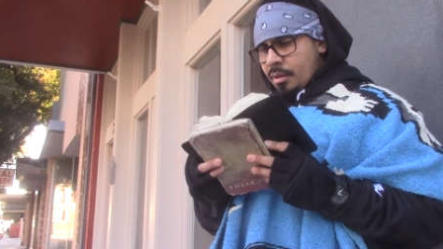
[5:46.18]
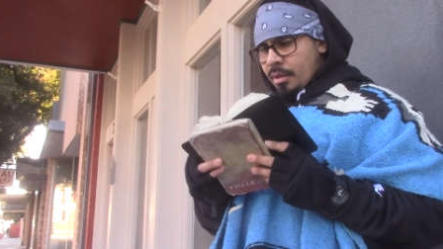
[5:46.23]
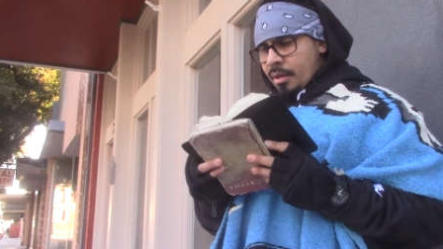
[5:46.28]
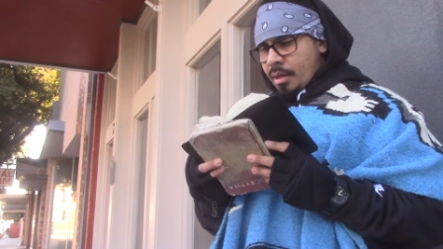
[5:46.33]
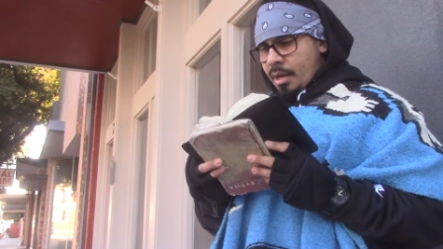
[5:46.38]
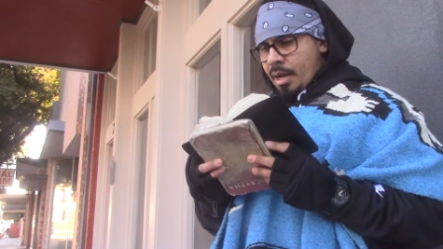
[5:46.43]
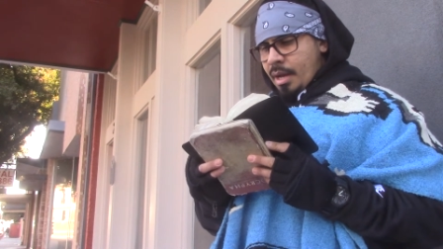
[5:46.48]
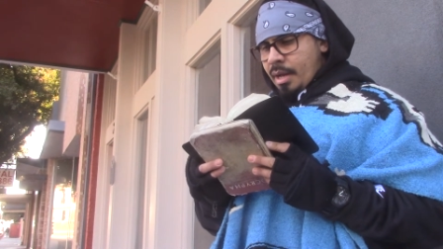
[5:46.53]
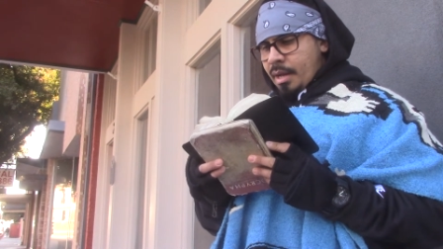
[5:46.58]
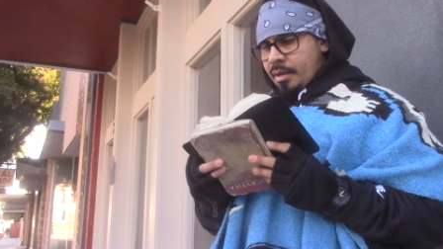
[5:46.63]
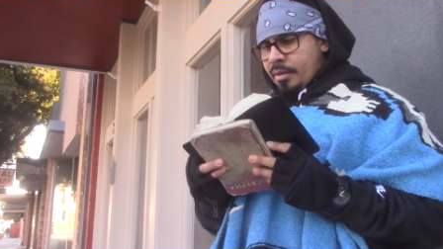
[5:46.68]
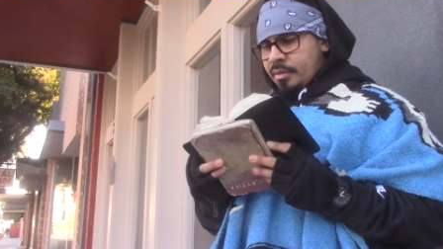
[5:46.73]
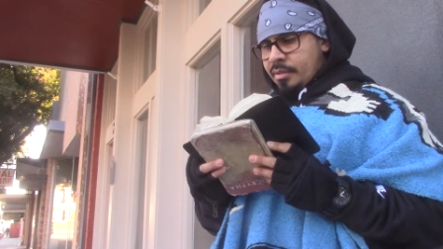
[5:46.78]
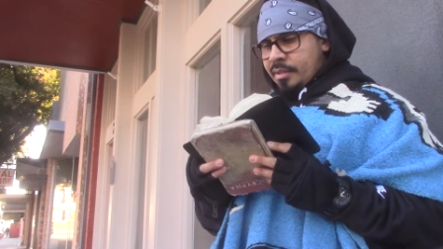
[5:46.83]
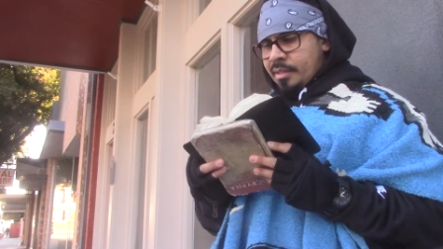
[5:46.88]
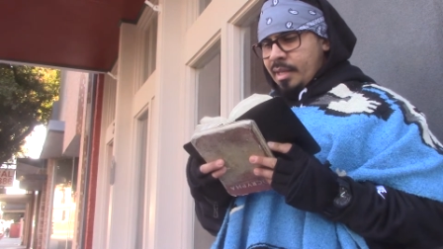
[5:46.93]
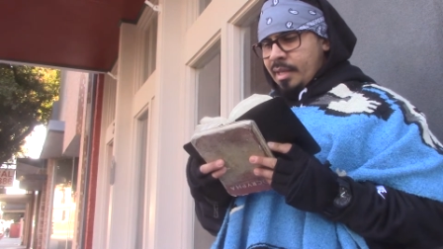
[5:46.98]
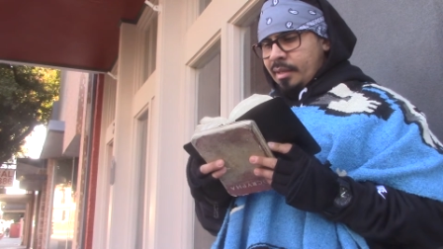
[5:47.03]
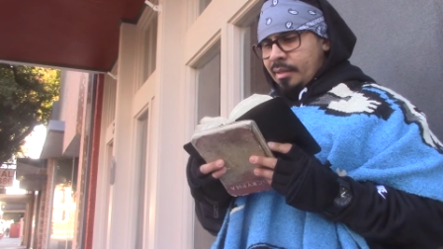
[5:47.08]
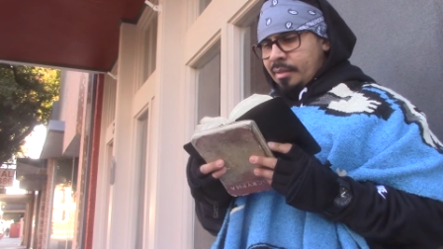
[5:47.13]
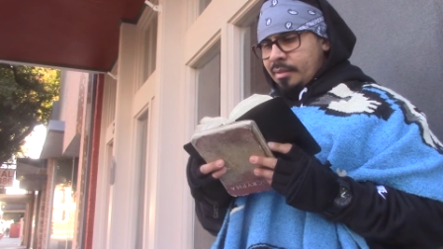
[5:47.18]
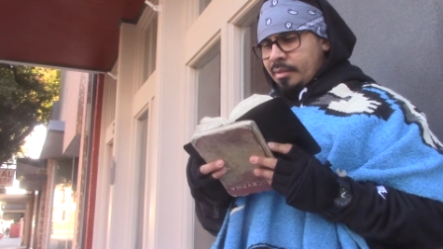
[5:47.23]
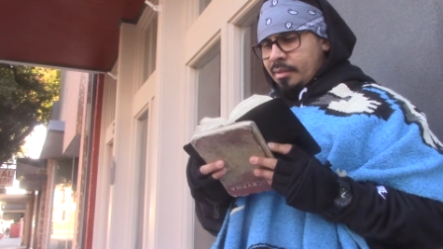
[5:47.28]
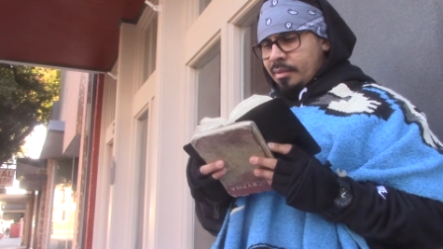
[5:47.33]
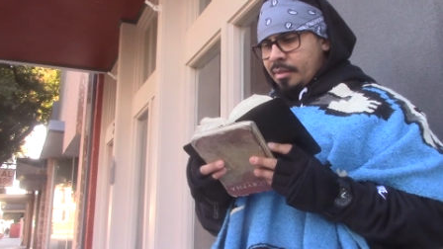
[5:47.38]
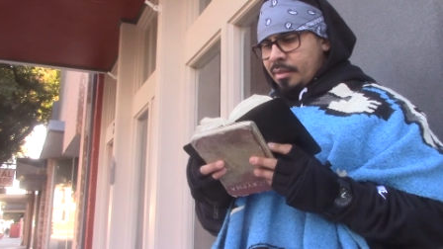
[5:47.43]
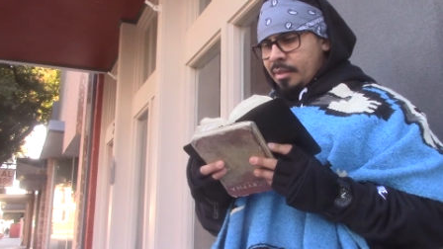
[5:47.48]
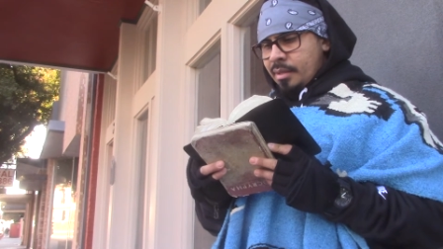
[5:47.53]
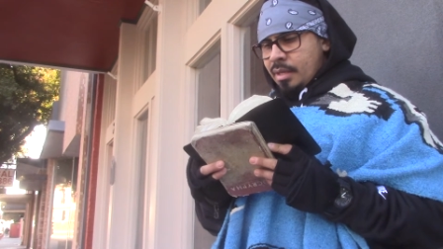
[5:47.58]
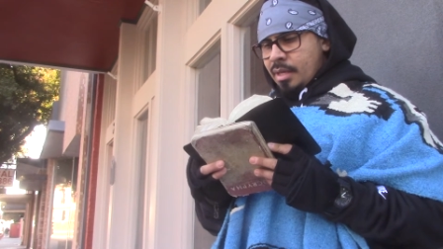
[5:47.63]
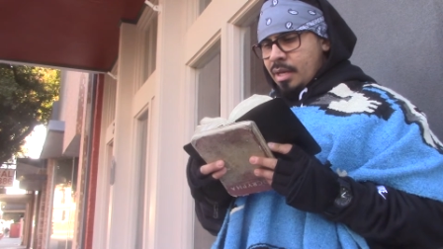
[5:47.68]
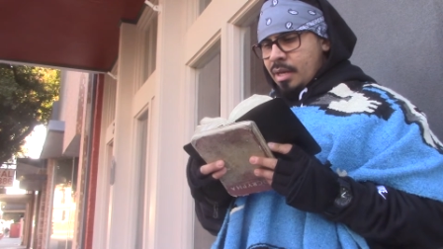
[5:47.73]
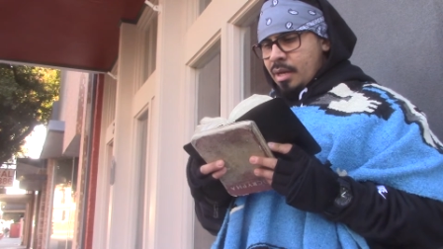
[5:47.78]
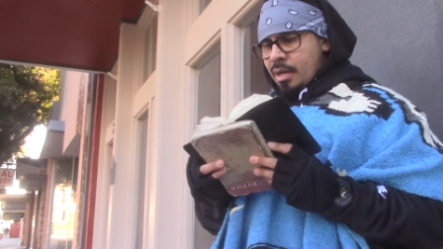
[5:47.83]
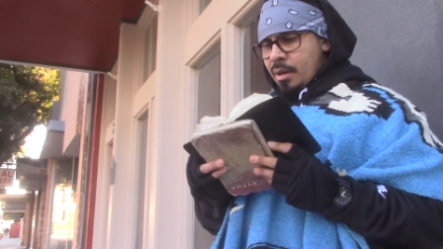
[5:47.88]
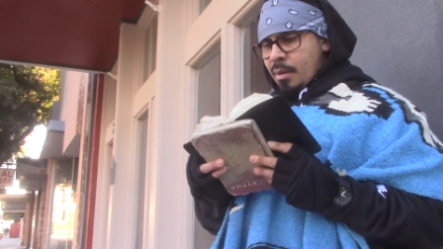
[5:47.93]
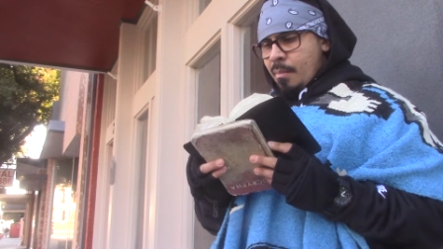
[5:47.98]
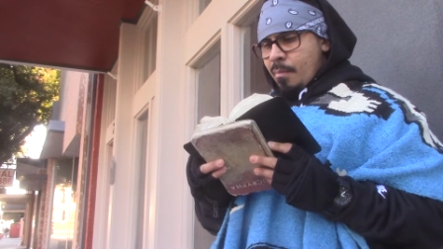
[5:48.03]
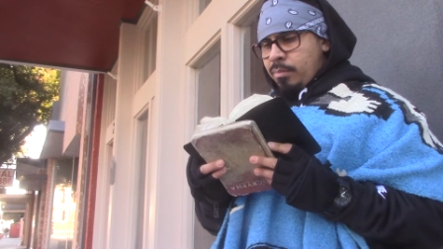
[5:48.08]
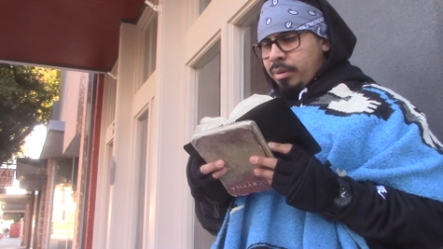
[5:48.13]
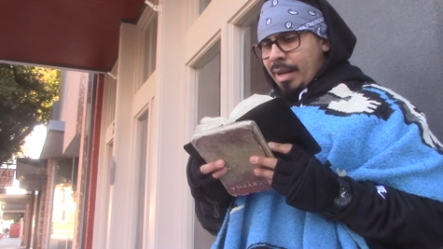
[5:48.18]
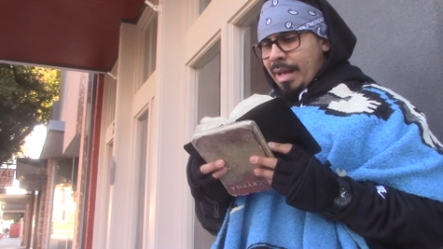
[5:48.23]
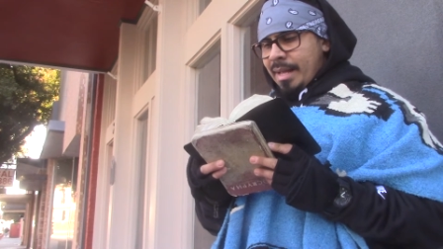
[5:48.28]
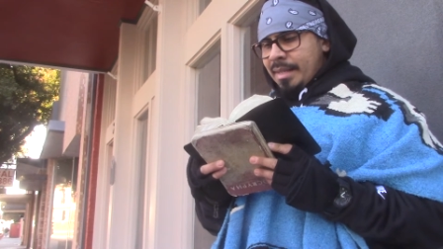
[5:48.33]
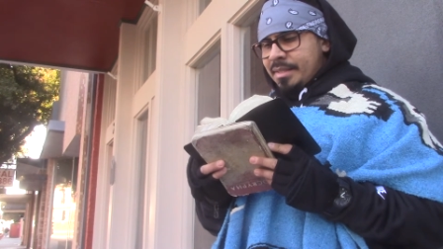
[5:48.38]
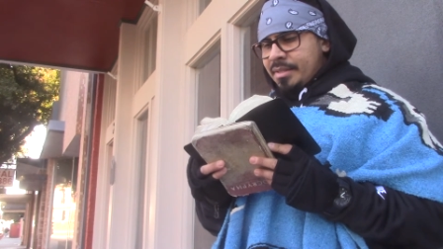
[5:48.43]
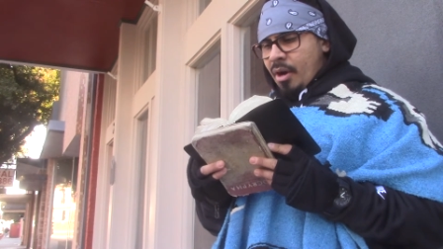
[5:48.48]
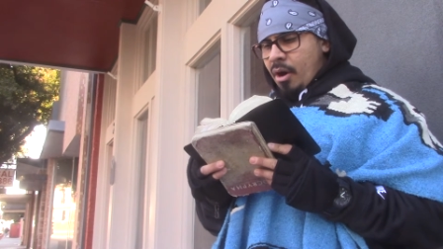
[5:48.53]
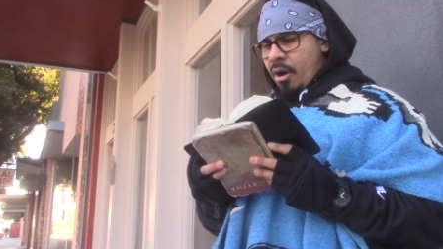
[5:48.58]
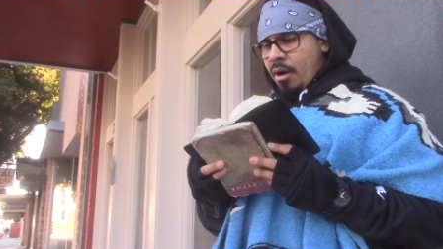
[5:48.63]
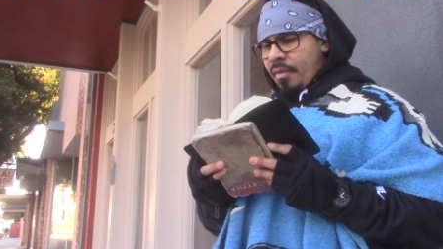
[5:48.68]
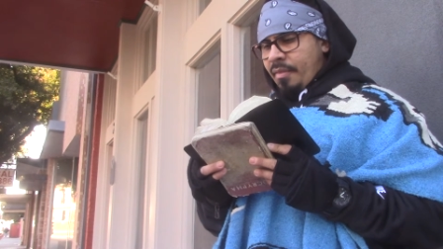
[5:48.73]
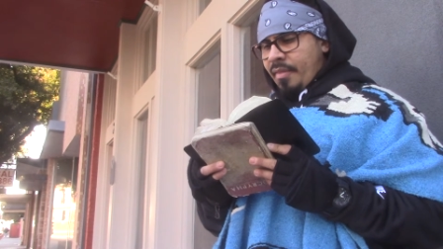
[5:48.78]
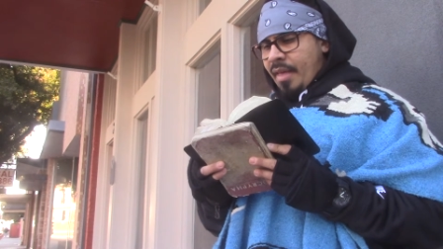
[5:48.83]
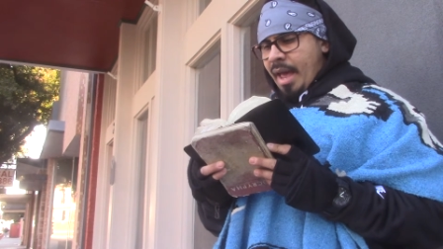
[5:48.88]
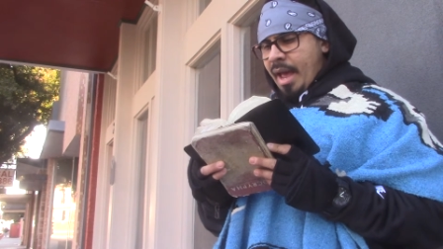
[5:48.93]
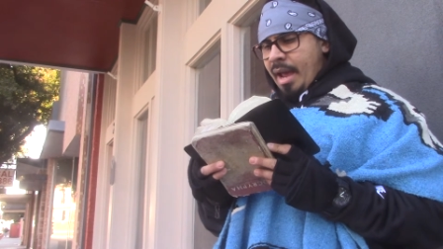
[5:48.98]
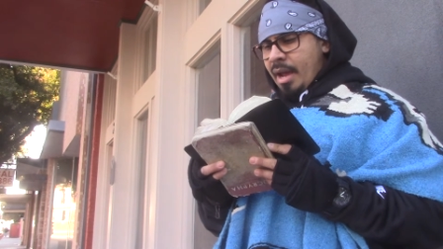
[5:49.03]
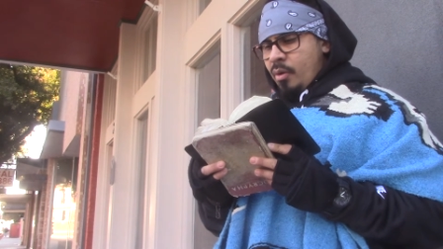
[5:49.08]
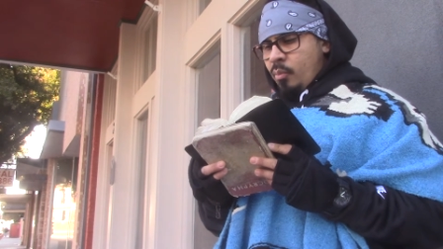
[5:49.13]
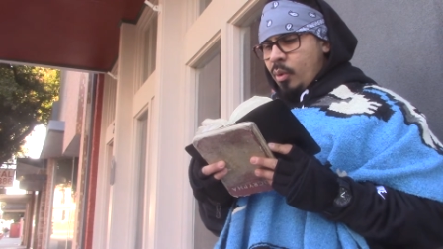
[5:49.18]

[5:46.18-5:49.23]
and 6. Blessed are they